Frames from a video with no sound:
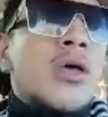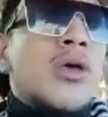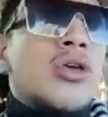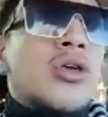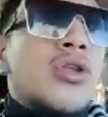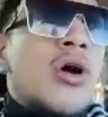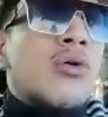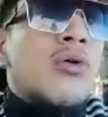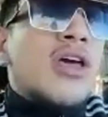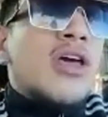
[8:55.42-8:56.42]

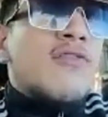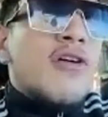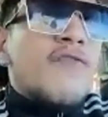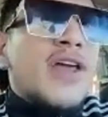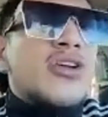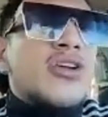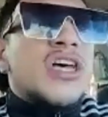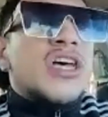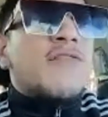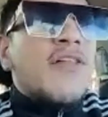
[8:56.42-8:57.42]
if you're feeding
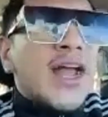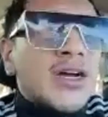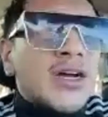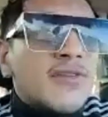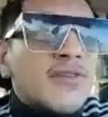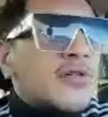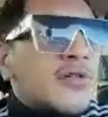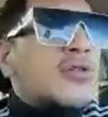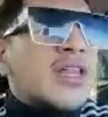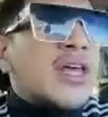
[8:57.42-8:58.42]
yourself all that good
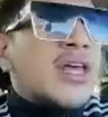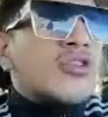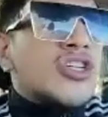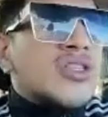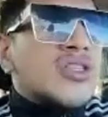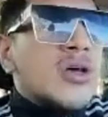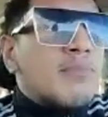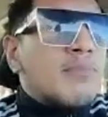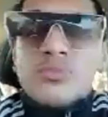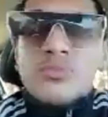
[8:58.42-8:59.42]
food and then you just
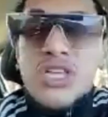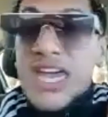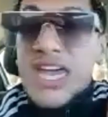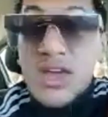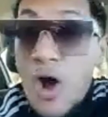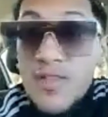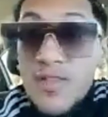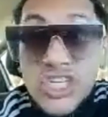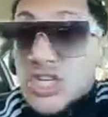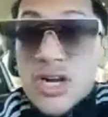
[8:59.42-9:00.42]
boom, eat all this
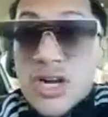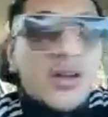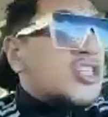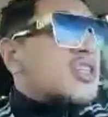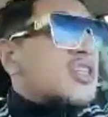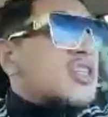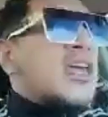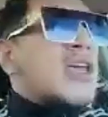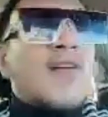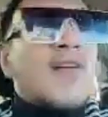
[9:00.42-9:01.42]
sugar and just eat
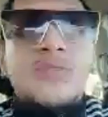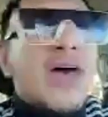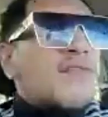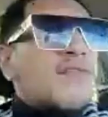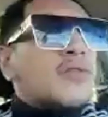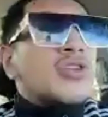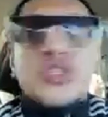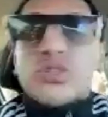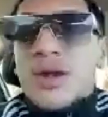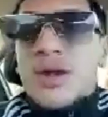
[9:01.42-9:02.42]
all this bad food, you
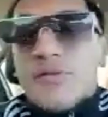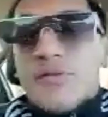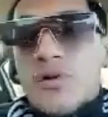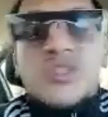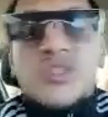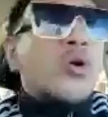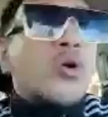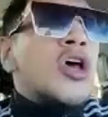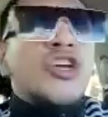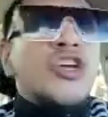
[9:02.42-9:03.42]
still got to perform. So
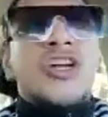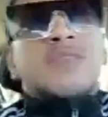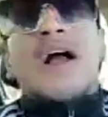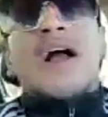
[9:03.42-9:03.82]
you're gonna spike